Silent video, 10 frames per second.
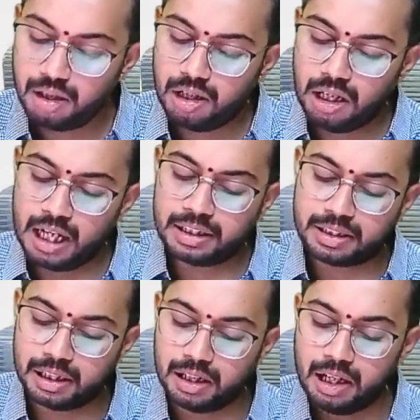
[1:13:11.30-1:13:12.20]
Next,
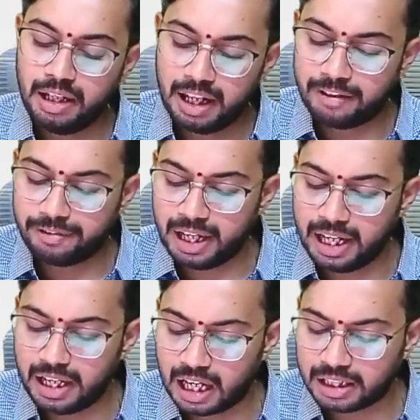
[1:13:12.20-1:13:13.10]
FD
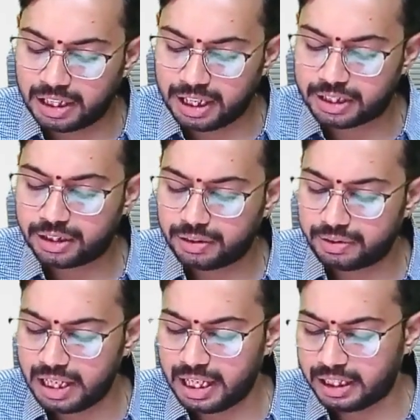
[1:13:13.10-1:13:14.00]
interest is
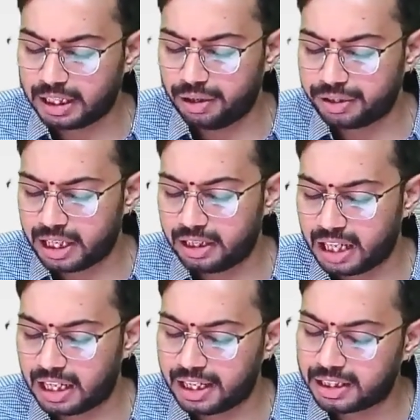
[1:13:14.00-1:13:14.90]
20,000.
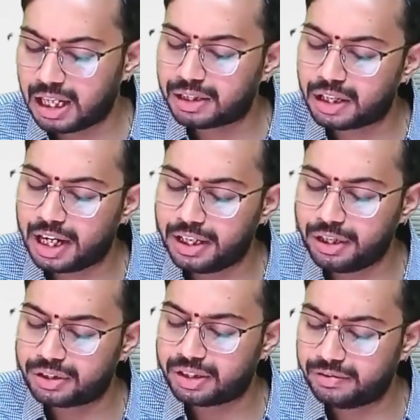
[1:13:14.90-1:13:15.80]
That is also
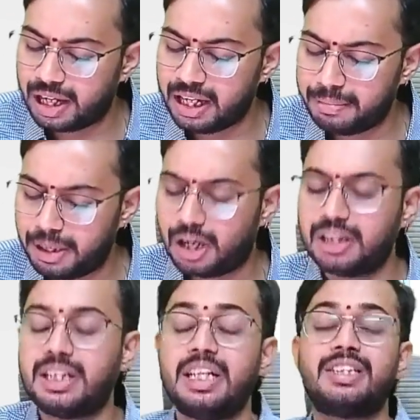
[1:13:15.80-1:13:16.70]
reduced. Why? Because
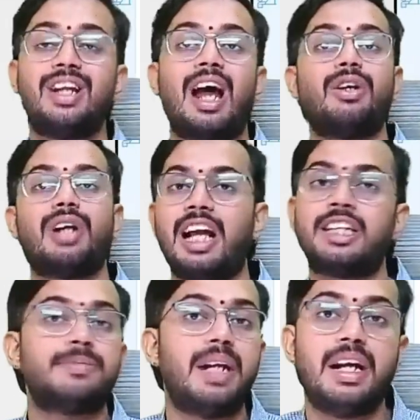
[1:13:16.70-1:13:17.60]
it is now
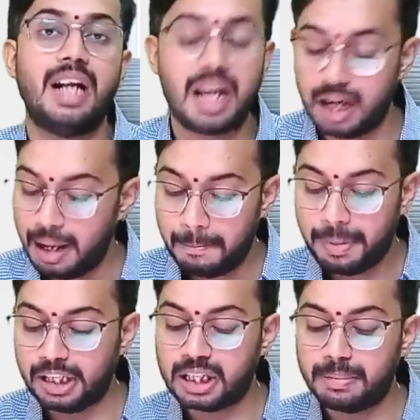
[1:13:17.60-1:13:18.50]
taxable under
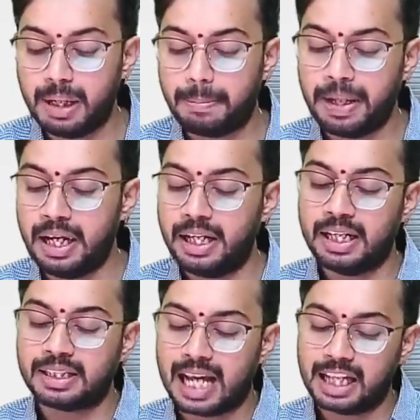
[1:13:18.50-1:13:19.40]
PGBP. It is
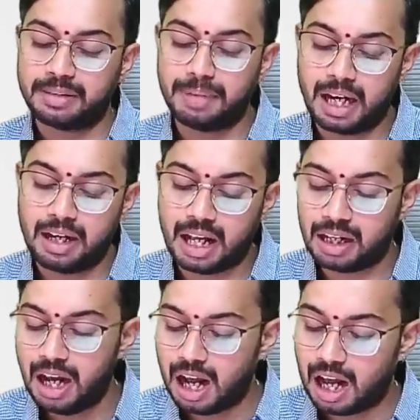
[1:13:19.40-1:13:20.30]
taxable under
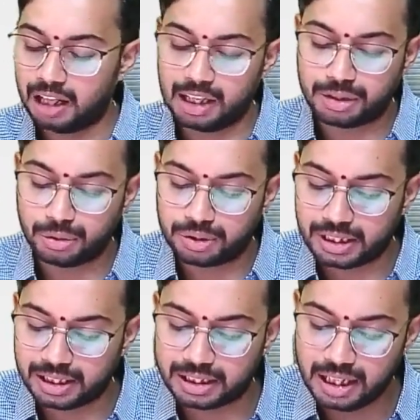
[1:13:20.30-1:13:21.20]
other
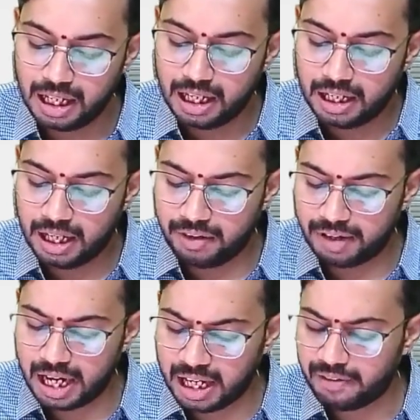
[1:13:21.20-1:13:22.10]
sources.
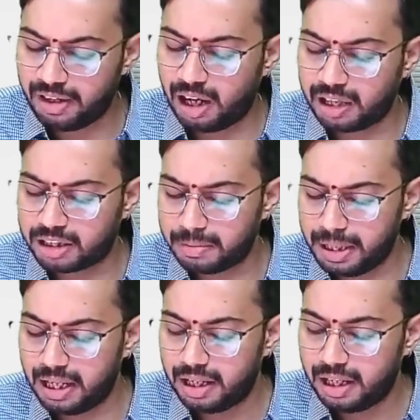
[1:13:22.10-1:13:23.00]
Dividend will also
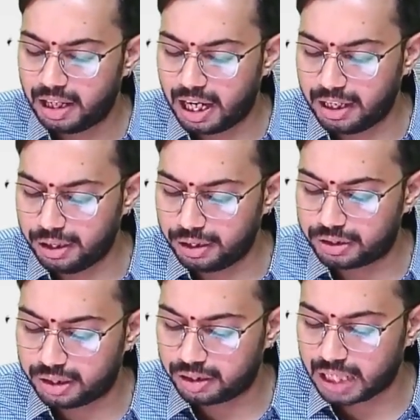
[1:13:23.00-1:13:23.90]
be
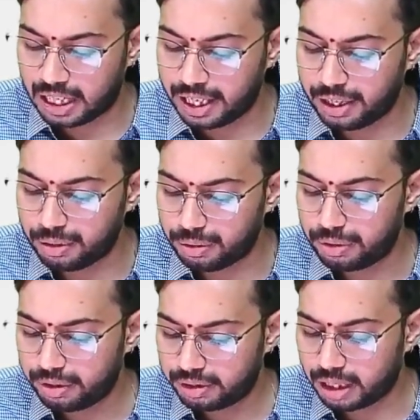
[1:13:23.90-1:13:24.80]
reduced.
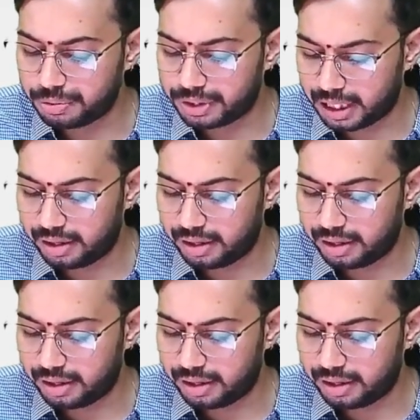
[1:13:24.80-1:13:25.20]
32,000.